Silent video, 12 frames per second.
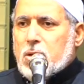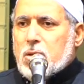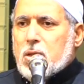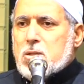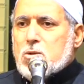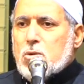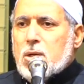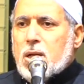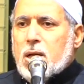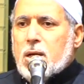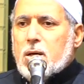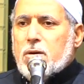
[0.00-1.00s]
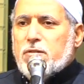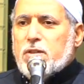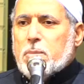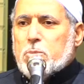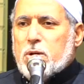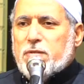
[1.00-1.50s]
The sunnah of
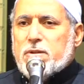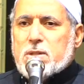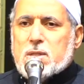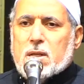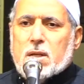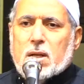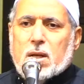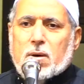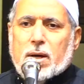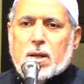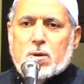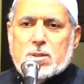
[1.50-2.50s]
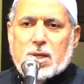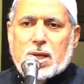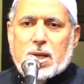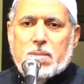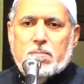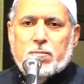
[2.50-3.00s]
the Prophet sallallahu alaihi
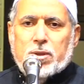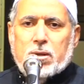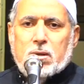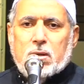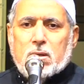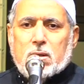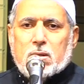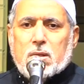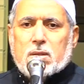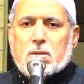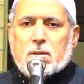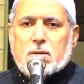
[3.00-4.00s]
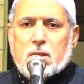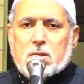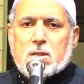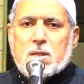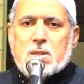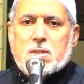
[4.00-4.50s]
wasallam, the
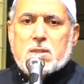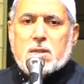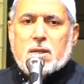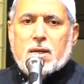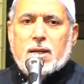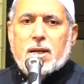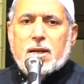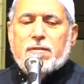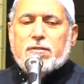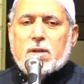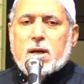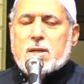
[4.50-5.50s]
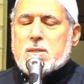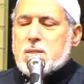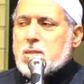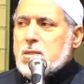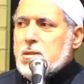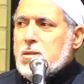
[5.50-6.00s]
traditions he left
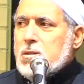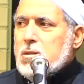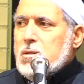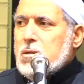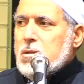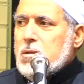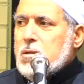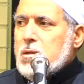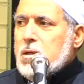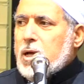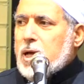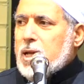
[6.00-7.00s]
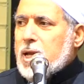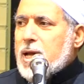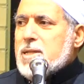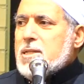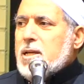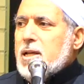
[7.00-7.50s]
us. And
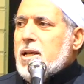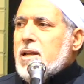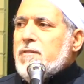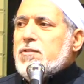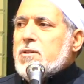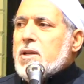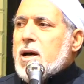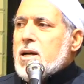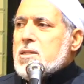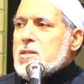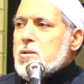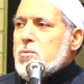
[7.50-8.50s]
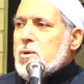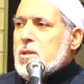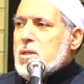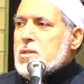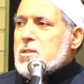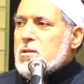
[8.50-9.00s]
as he left us
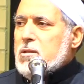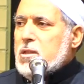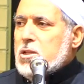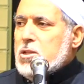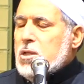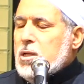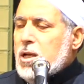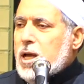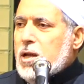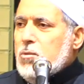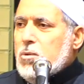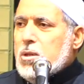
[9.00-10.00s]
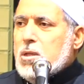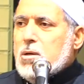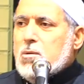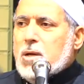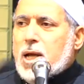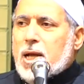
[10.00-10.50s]
with this tradition and with the
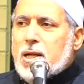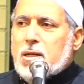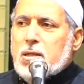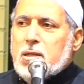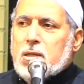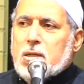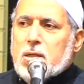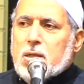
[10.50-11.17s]
Quran,